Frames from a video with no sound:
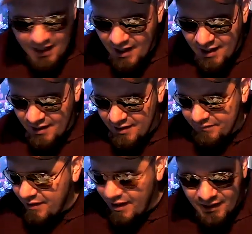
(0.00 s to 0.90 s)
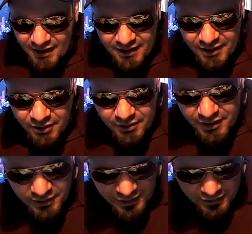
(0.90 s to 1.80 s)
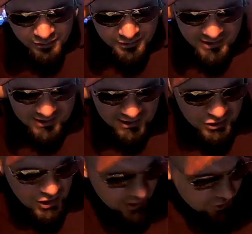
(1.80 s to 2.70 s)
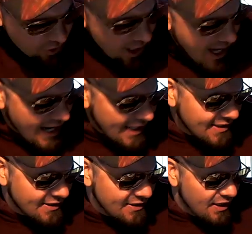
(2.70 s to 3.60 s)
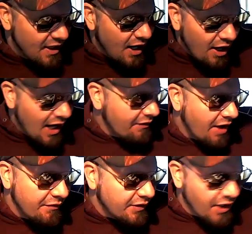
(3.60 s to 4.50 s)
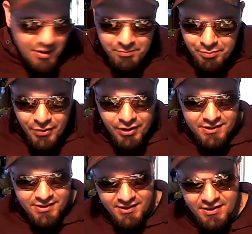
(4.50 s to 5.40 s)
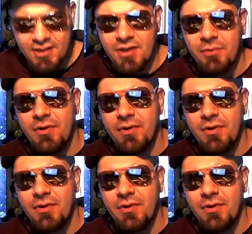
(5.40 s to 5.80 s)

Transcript: I've got a lot, you know, it'll include things like Chick tracts. I have a lot of books.